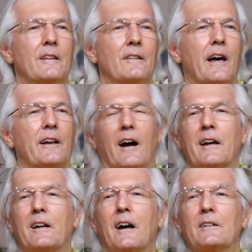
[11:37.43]
that
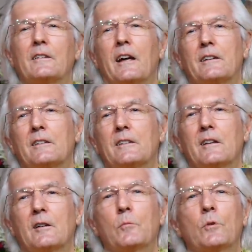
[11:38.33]
icon, that
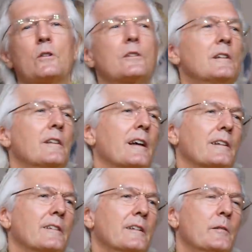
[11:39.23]
Murti, that
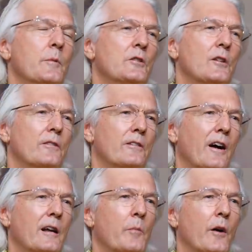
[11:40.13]
image of
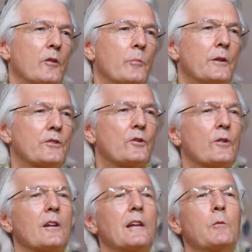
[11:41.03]
Divine Mother, but
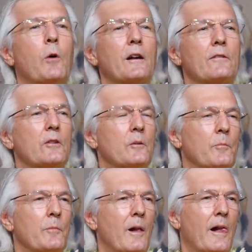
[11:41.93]
certainly one of
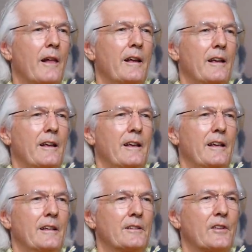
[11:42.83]
them
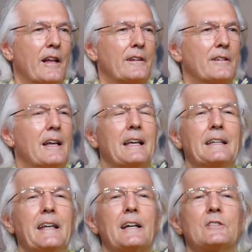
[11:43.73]
is that,
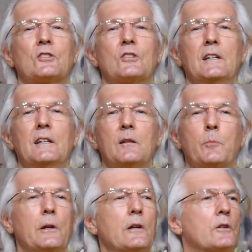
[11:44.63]
yes, she
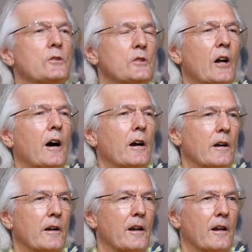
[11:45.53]
appears
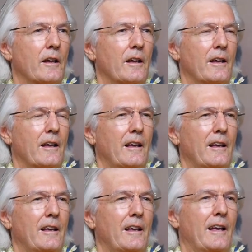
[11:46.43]
dark
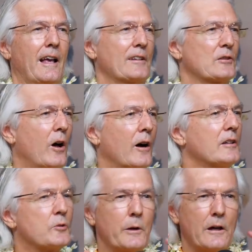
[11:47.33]
as long
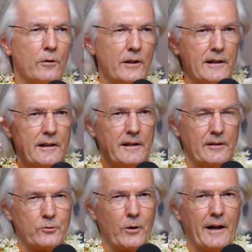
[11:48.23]
as we only
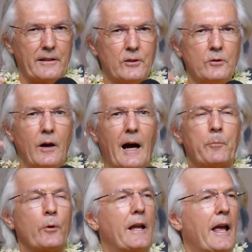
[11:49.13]
try to
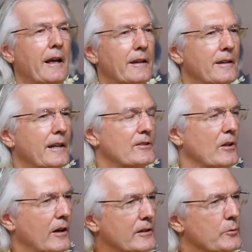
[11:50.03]
apprehend, as
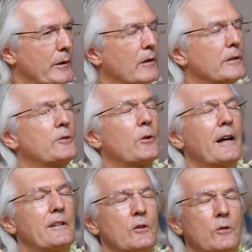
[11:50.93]
long as we only
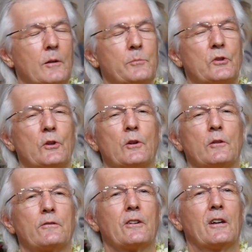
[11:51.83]
try to
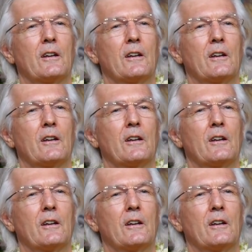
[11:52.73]
observe